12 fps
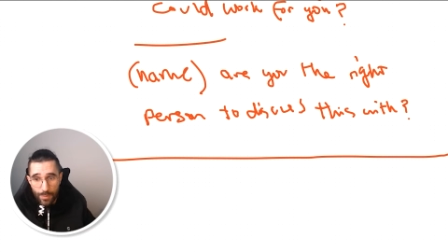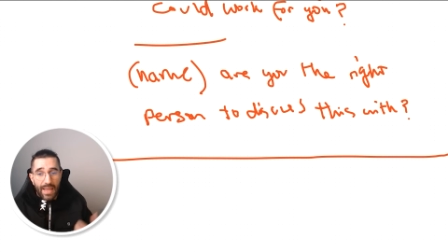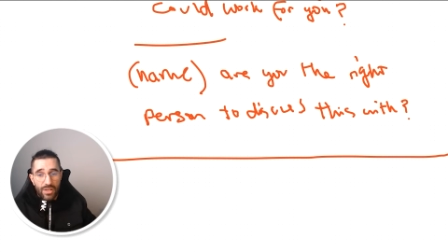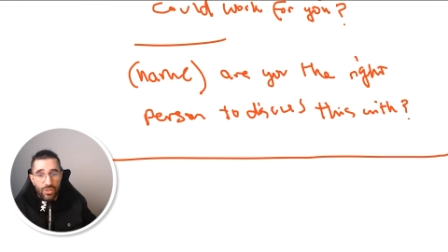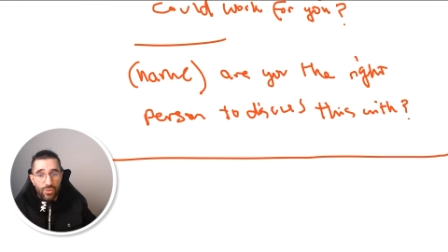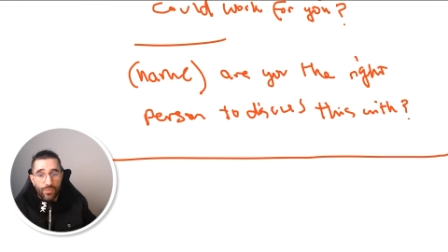
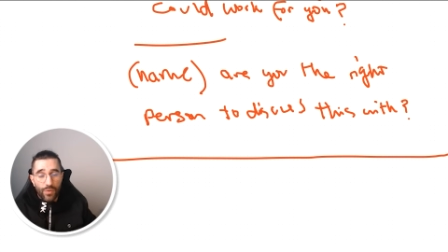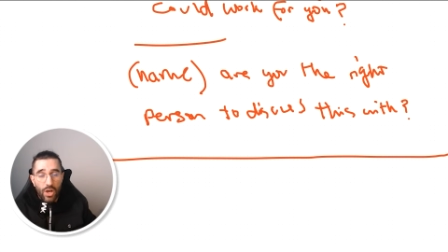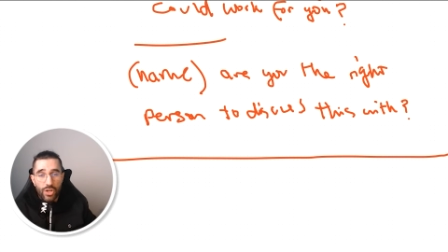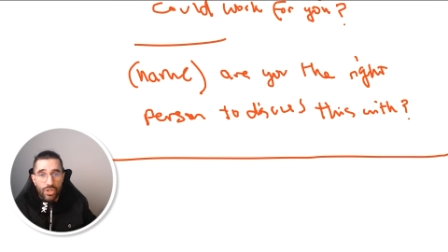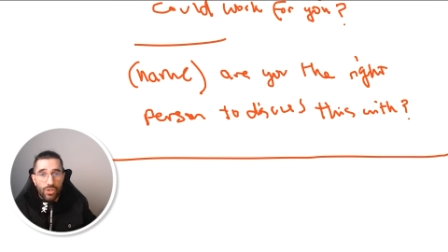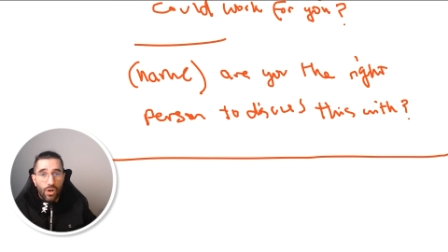A
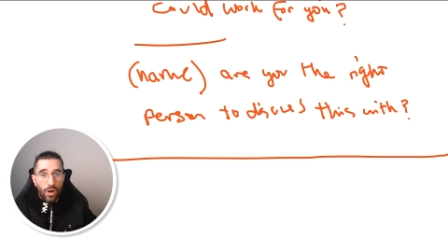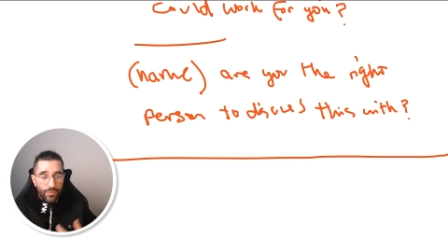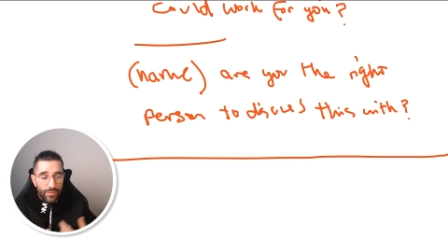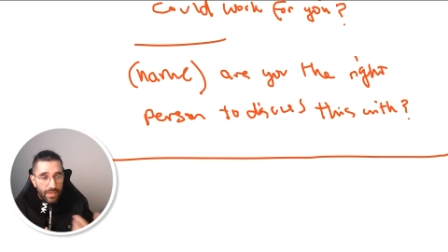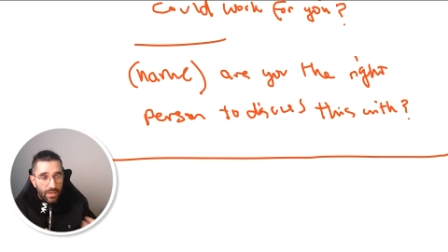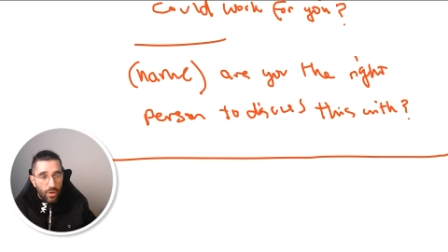casual
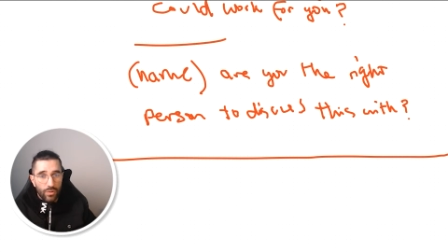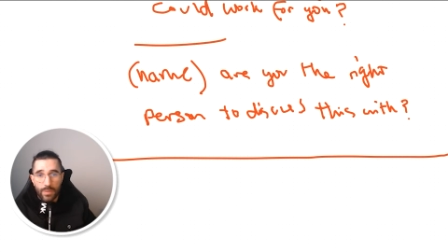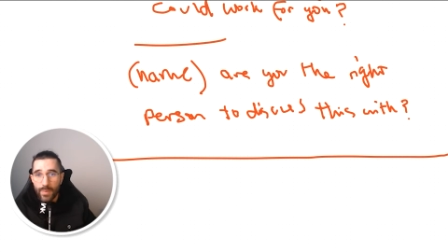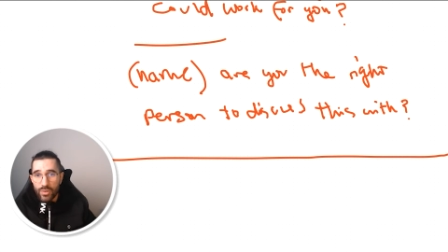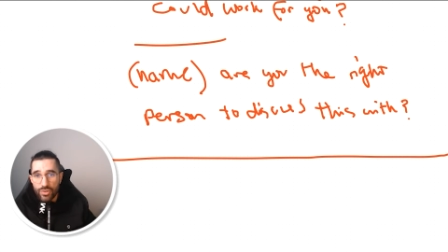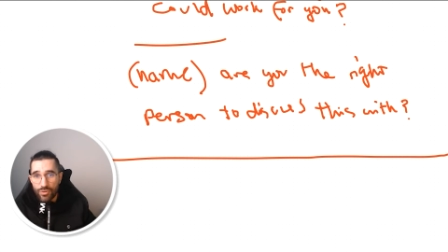version of the
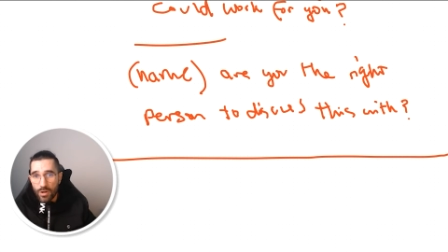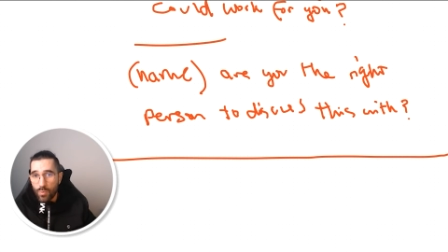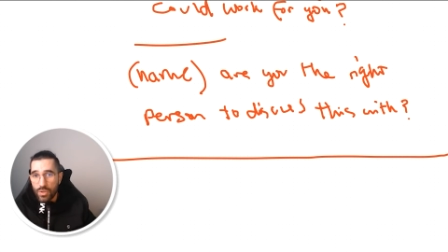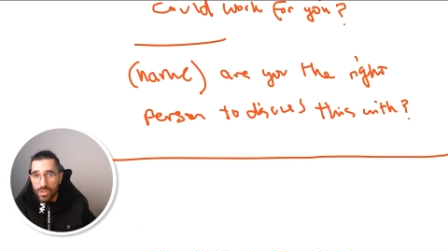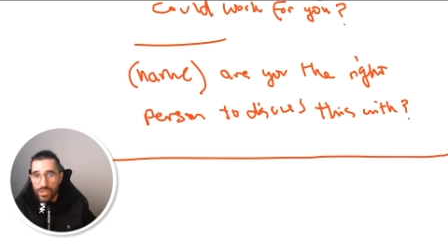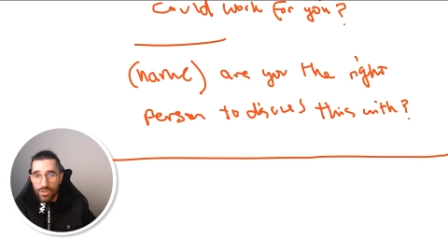cold email
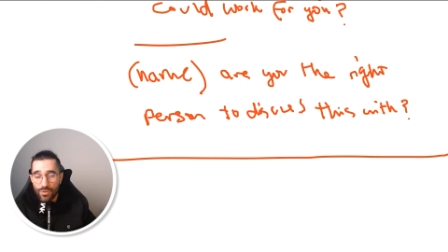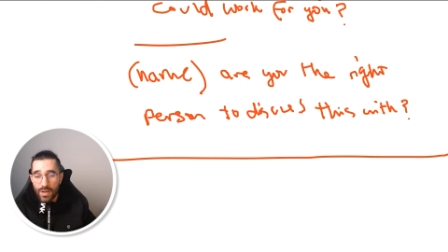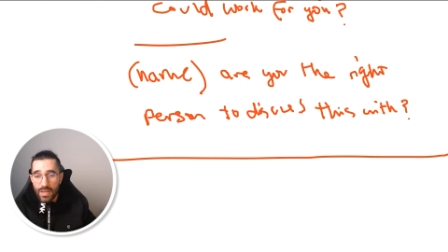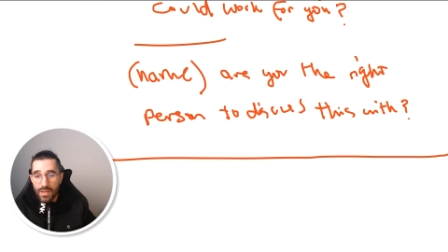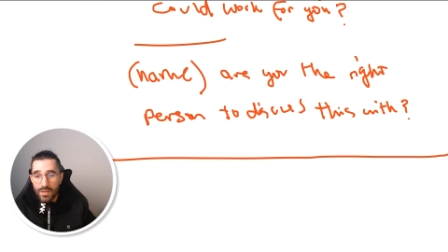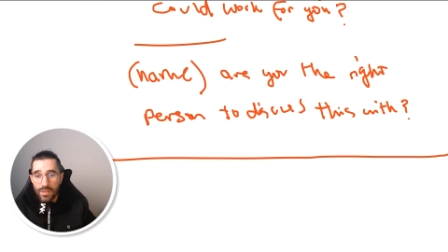script we
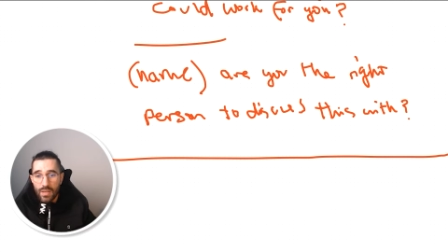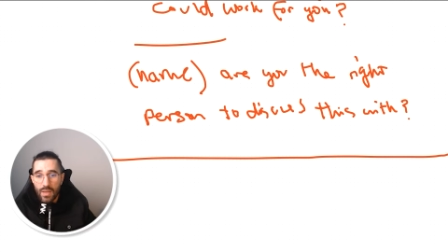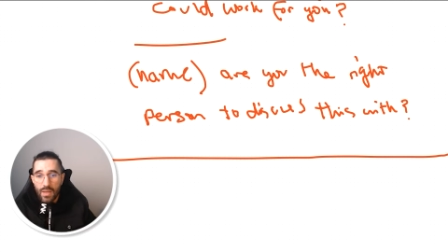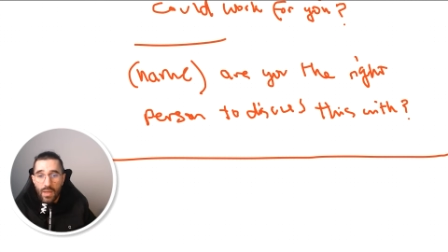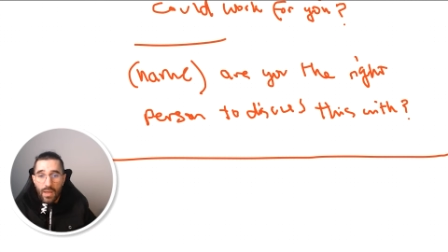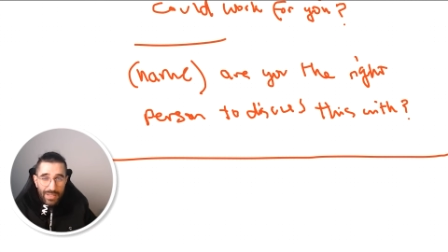just
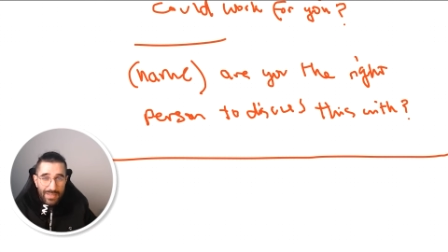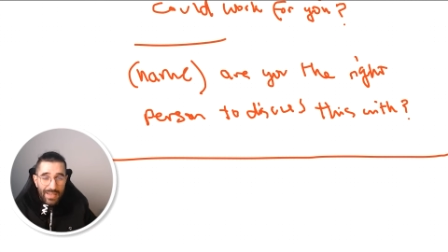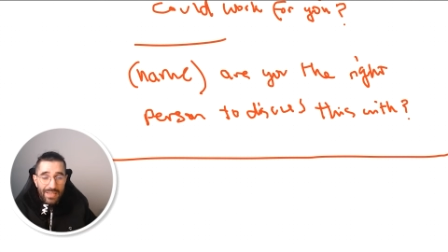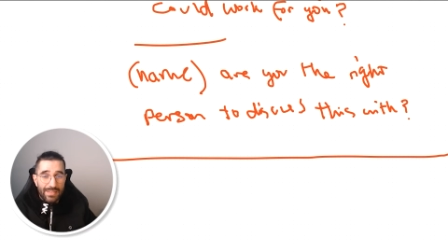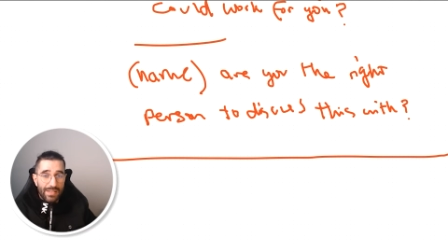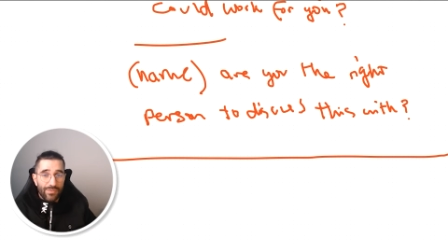created, but
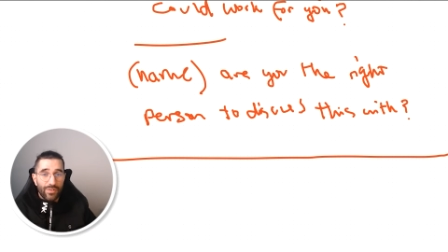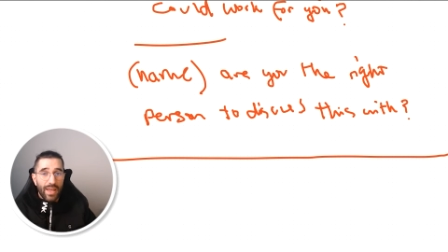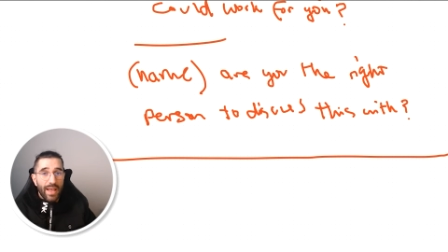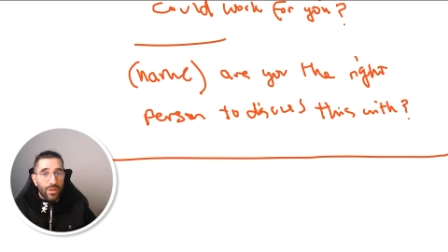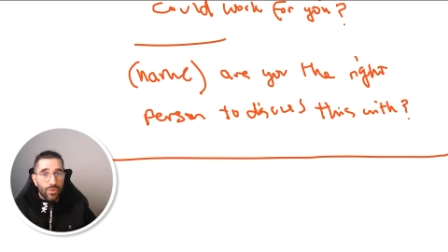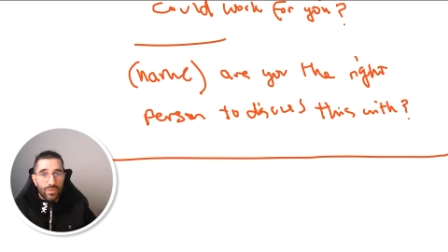we can
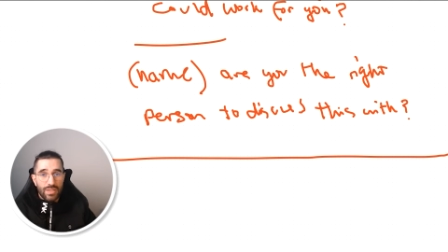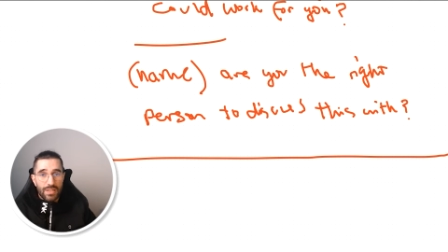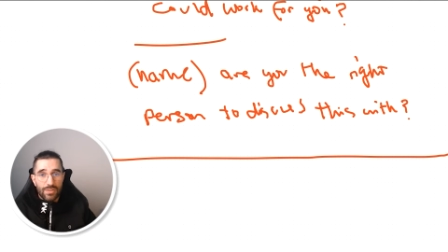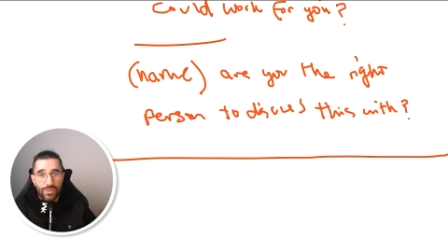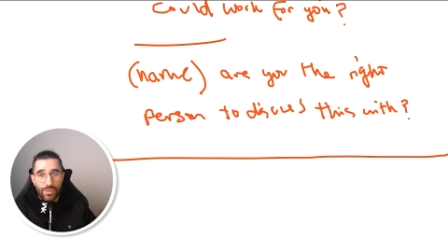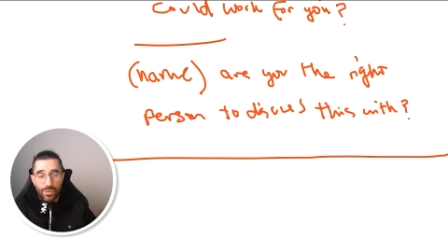test different
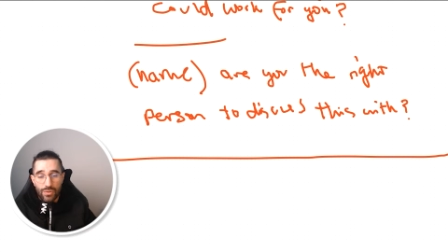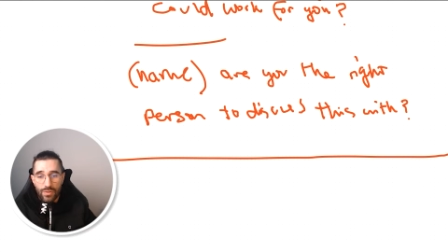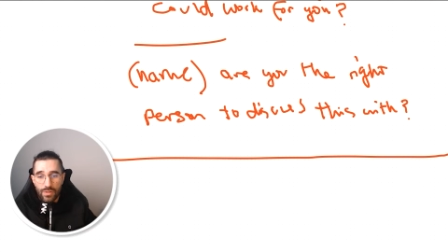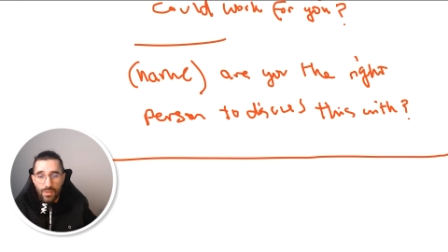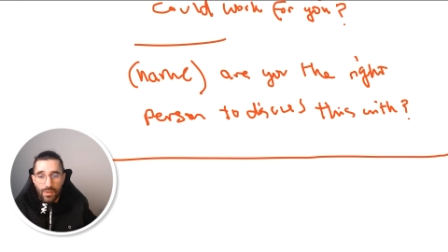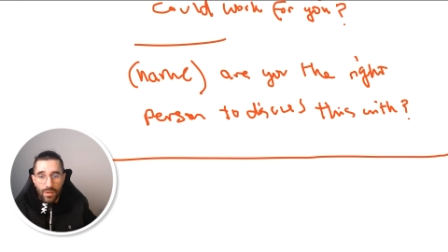angles here
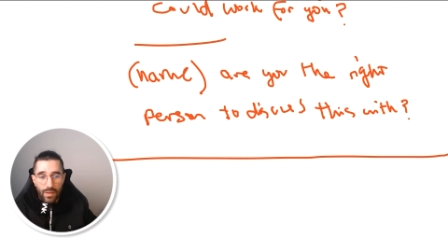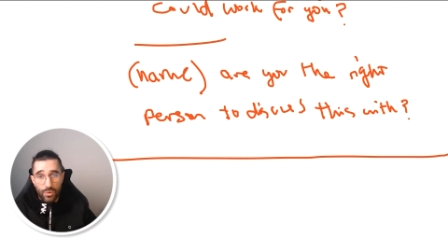too.